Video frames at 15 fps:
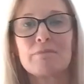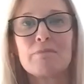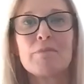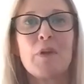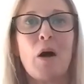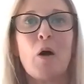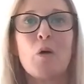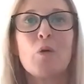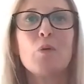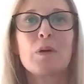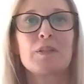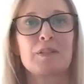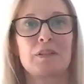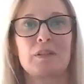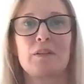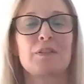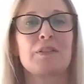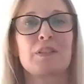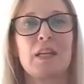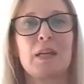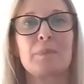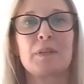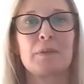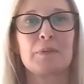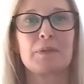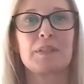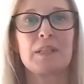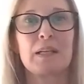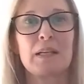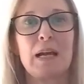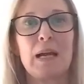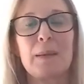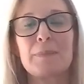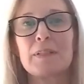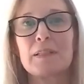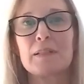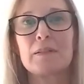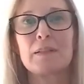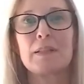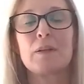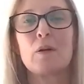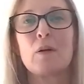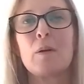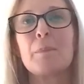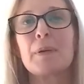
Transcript: No, as a concept, I would say absolutely not.